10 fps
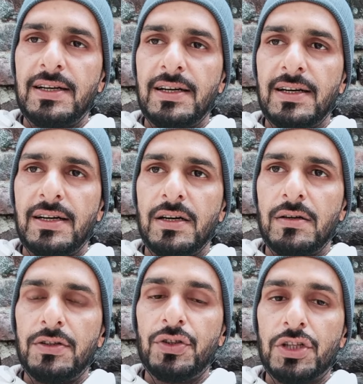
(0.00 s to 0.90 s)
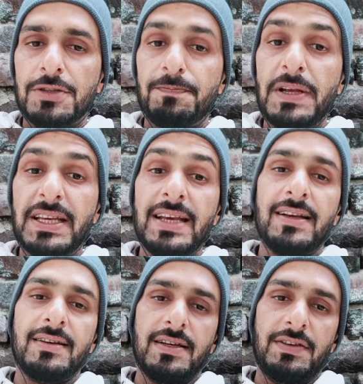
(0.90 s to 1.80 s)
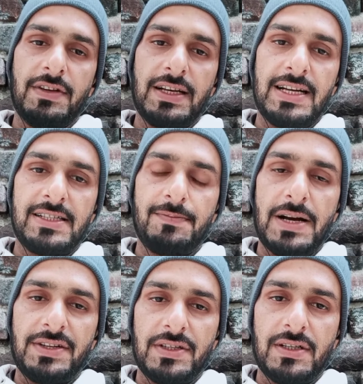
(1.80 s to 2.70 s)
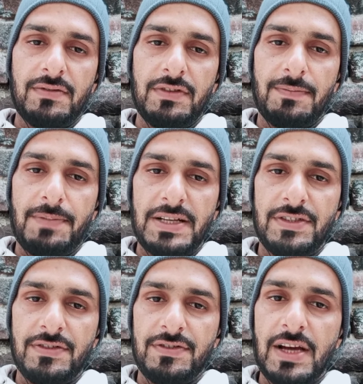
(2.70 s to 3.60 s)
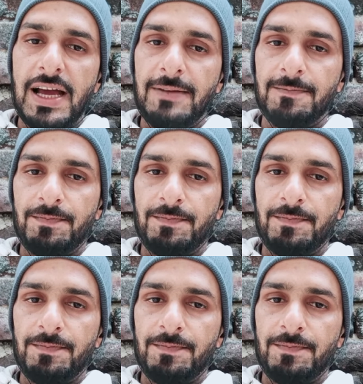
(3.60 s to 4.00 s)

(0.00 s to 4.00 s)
your speaking even gets better with the passage of time,